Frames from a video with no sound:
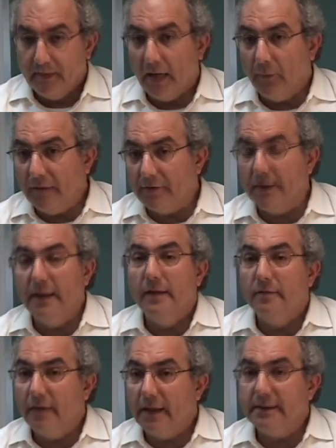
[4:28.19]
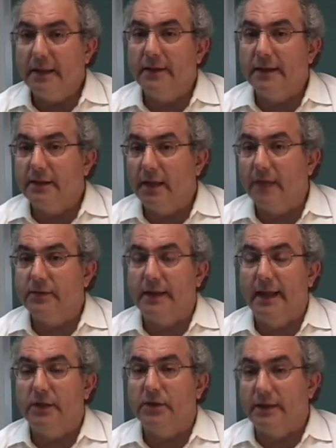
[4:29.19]
However, voluntary
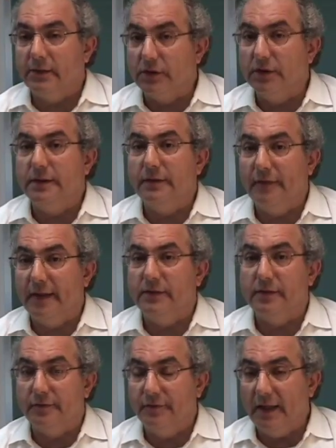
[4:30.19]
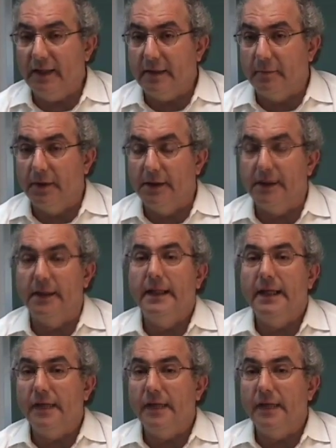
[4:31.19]
intoxication is a good defense to felony murder